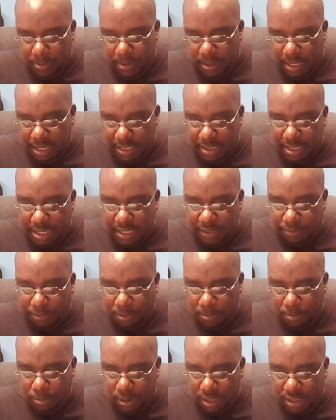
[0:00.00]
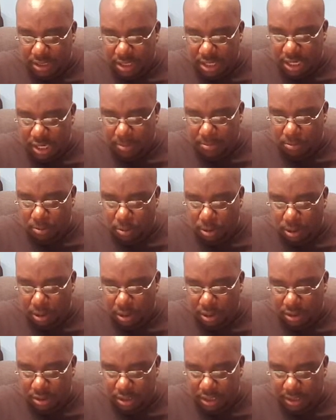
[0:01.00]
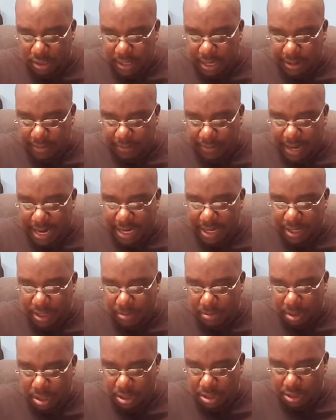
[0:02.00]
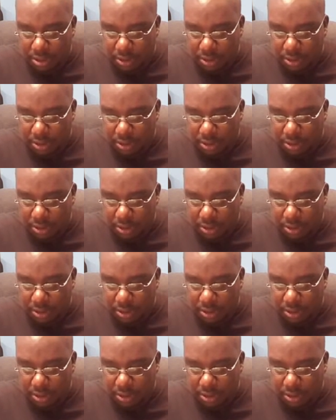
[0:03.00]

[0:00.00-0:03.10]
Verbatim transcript: It says, From whence come wars and fighting among